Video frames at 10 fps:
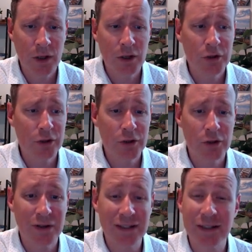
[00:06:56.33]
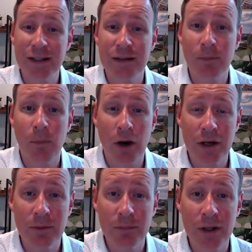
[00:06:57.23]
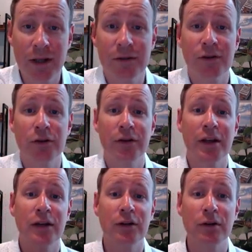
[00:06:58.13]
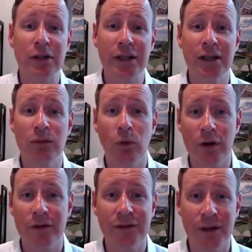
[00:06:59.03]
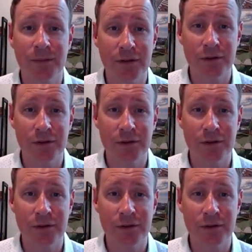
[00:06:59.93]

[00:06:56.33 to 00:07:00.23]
You can do a lead marketing plan. So you get a new lead. What are the steps that you